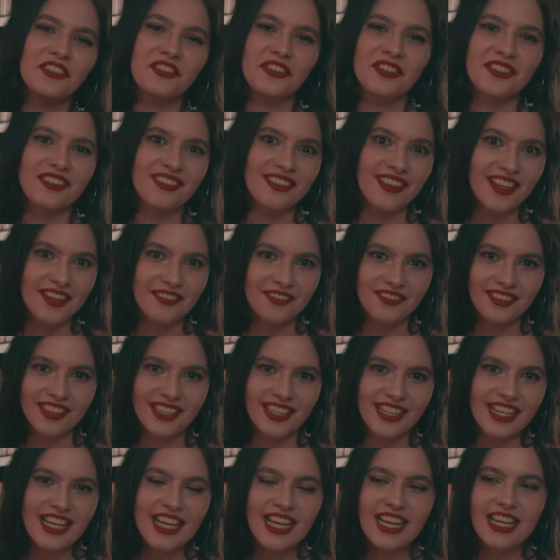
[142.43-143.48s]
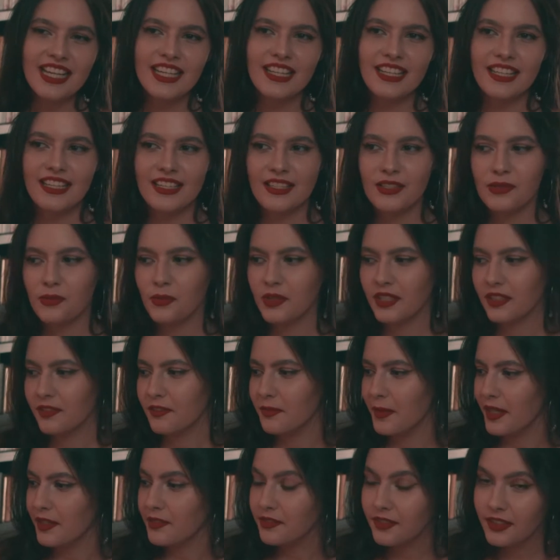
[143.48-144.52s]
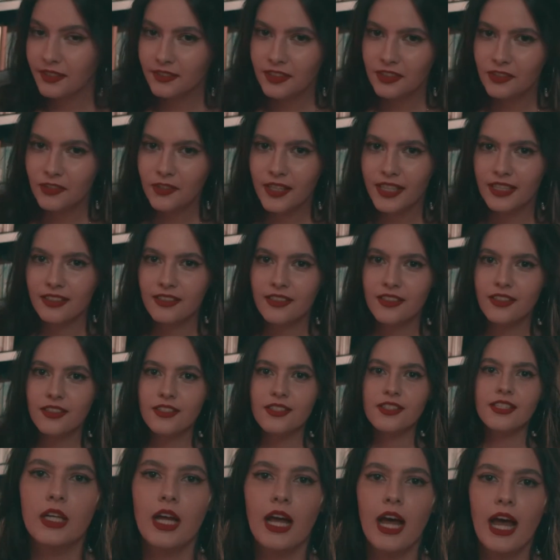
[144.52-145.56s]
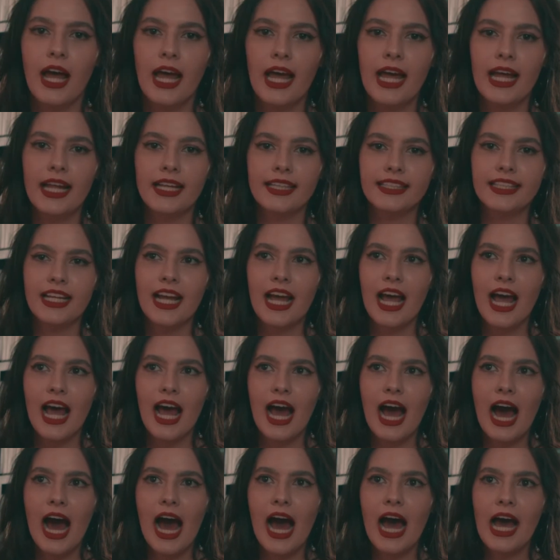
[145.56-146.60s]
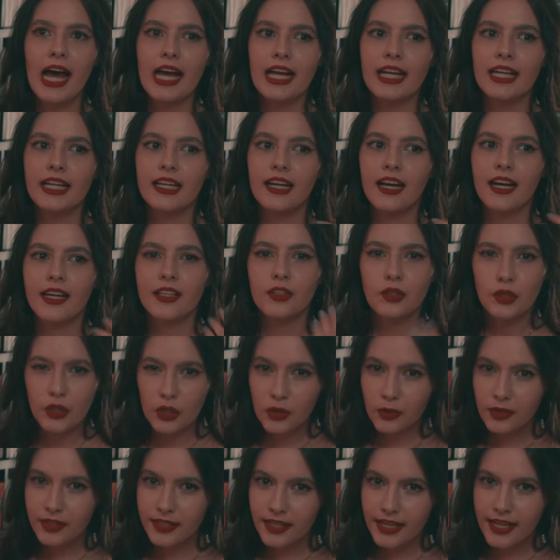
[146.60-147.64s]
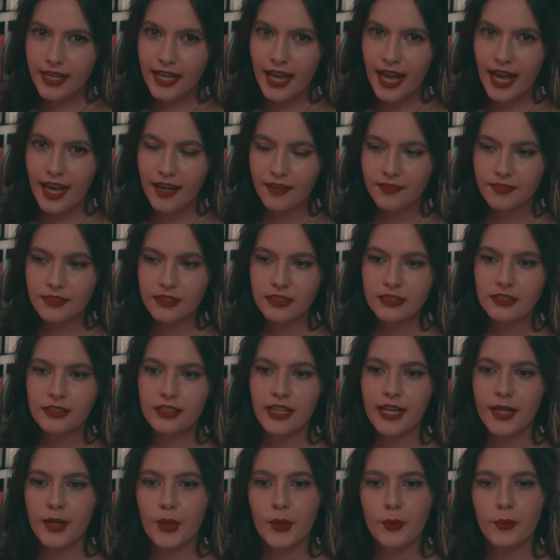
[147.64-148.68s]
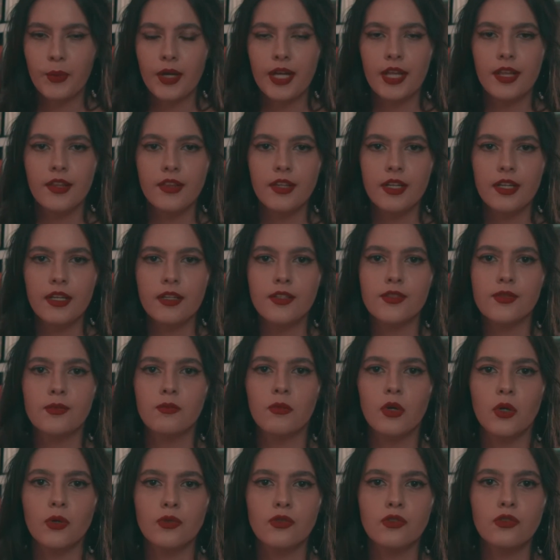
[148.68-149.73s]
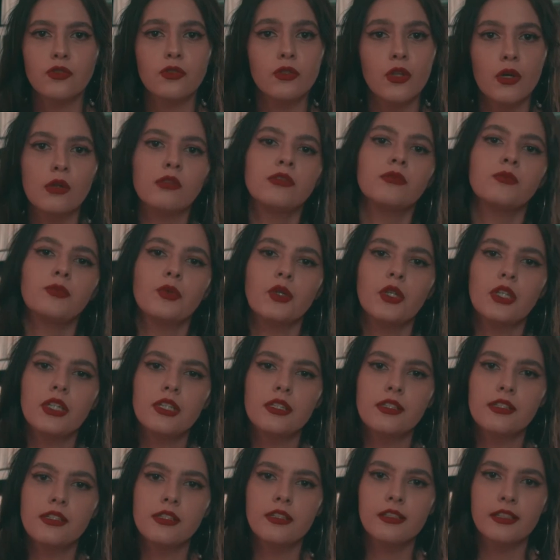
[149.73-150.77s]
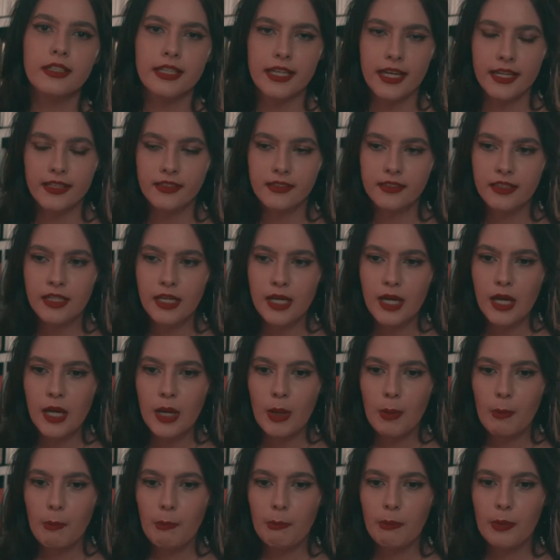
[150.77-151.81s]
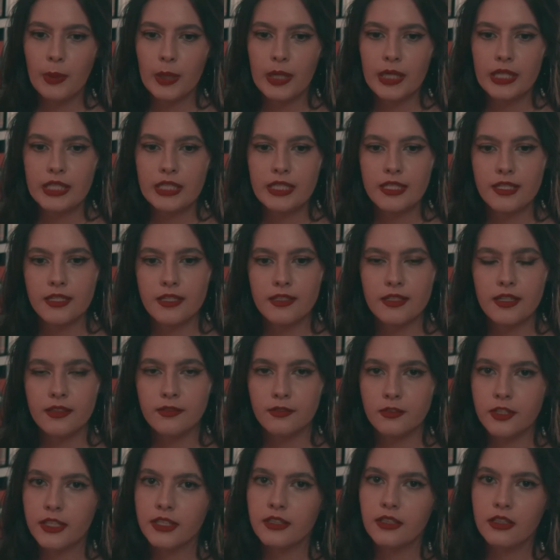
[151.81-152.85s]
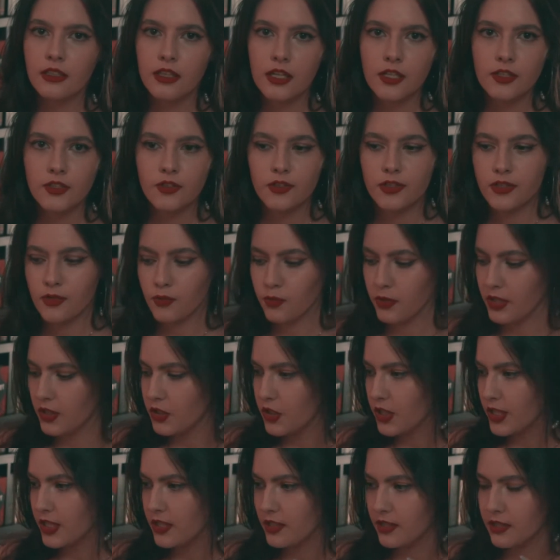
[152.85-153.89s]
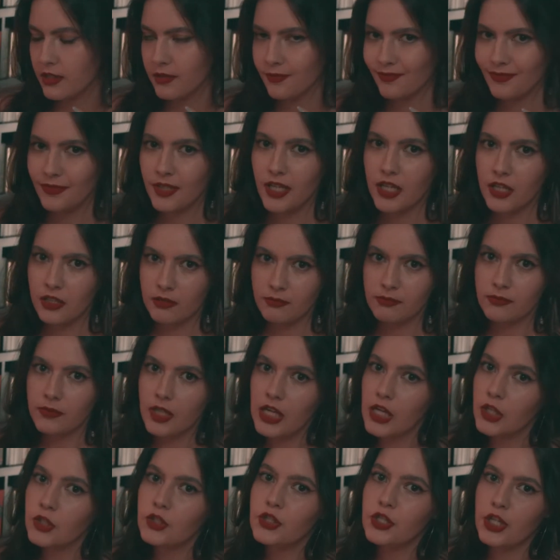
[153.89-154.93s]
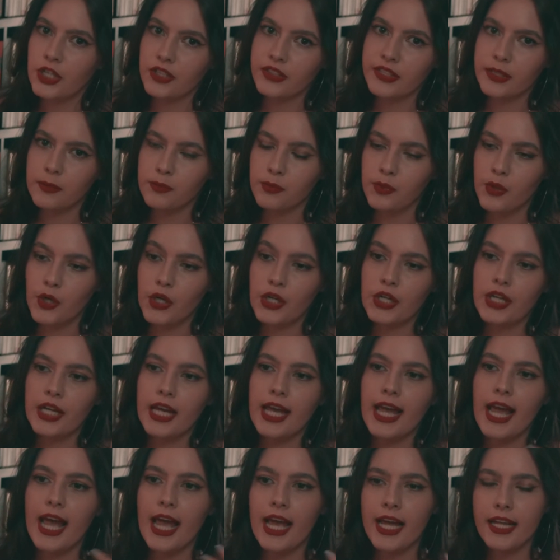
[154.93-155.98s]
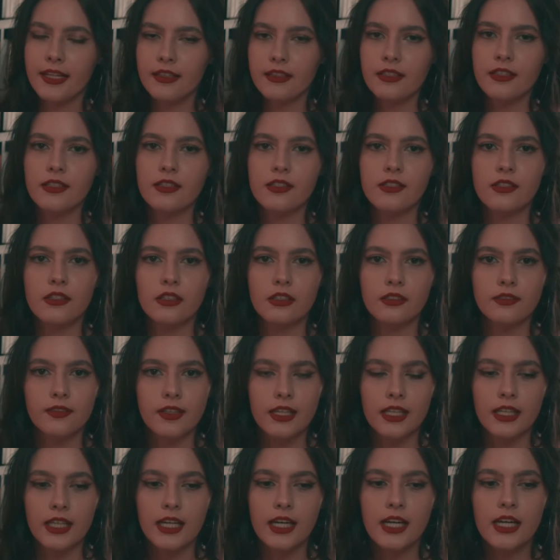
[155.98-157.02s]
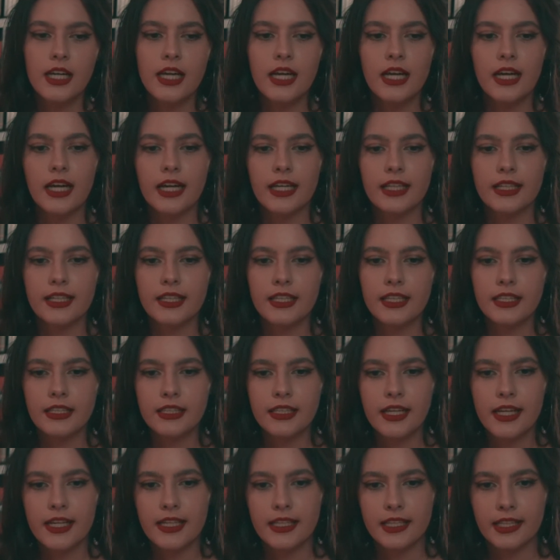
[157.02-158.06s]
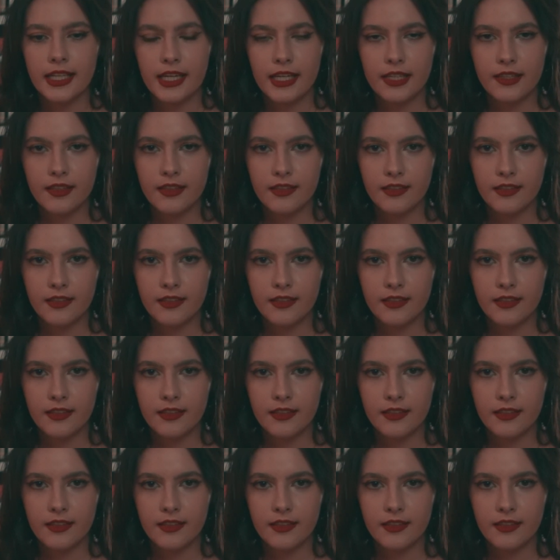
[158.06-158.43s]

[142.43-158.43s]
lovely. He's one of my favorite writers, and I know that I haven't like read his most known books yet, but since I've read Elantris, which is a chunky book, and his novella, I think that I get